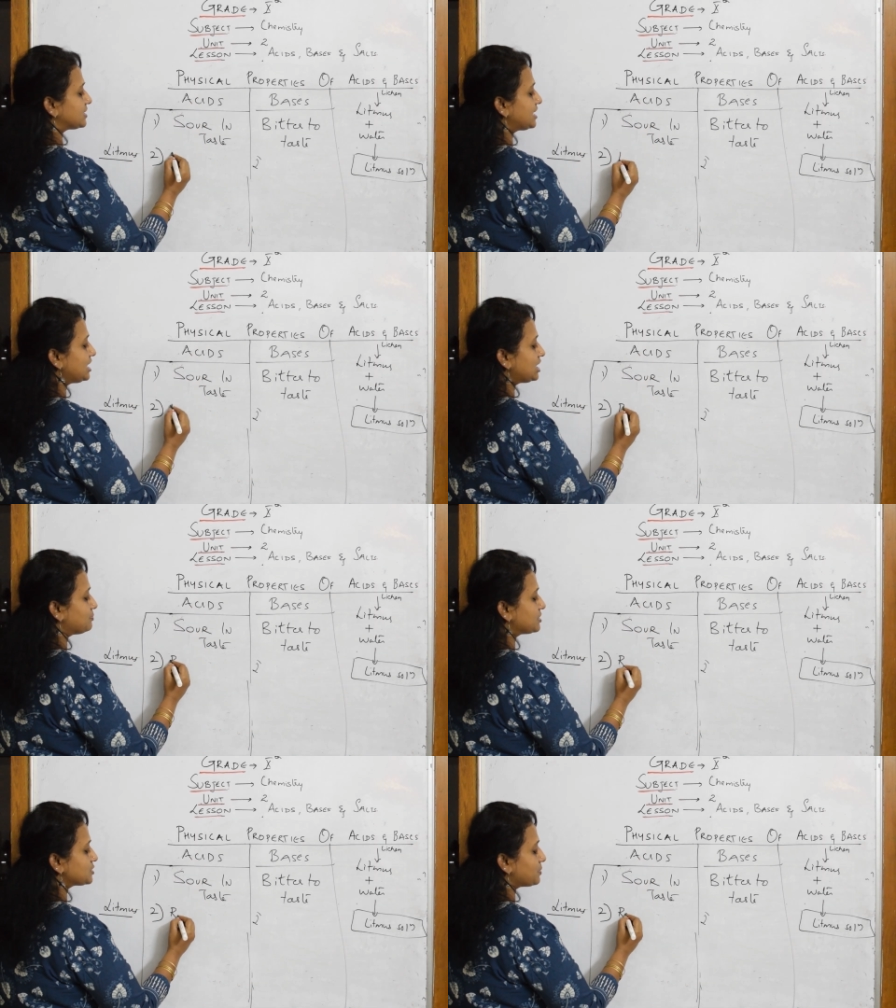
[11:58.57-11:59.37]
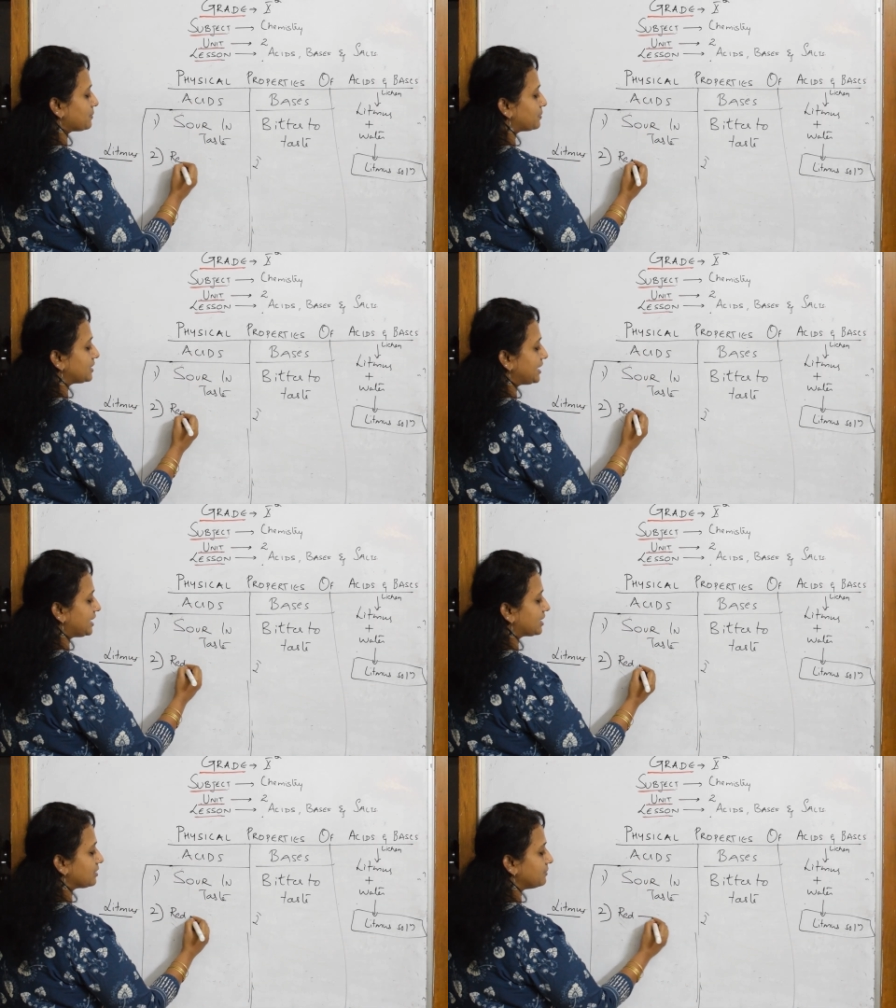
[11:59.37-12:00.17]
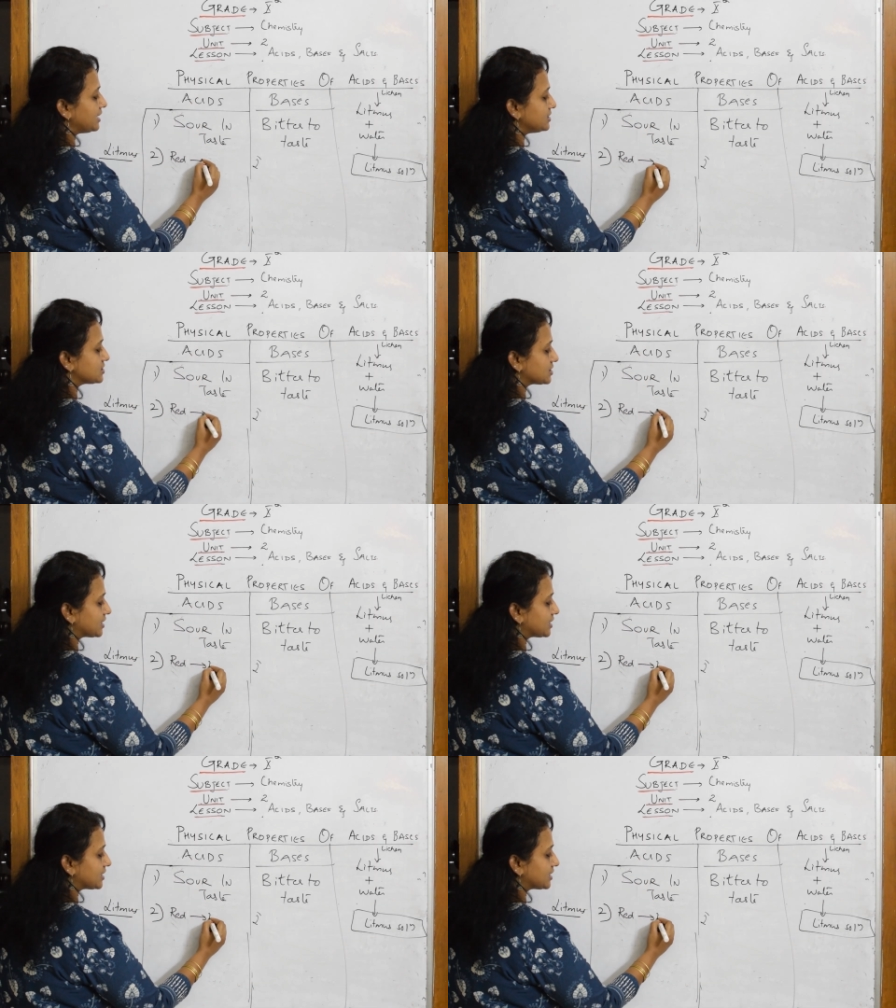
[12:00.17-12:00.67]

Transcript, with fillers: red litmus paper, it remains